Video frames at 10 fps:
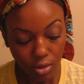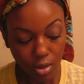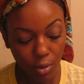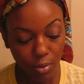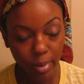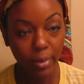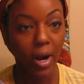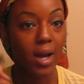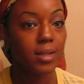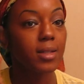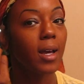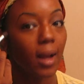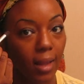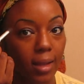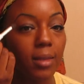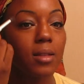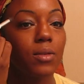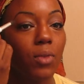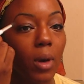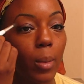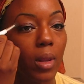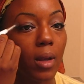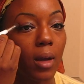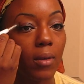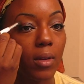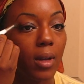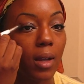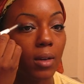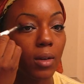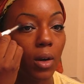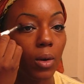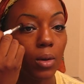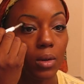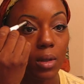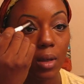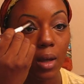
So remember how I said I like this formula of the Nano Gold?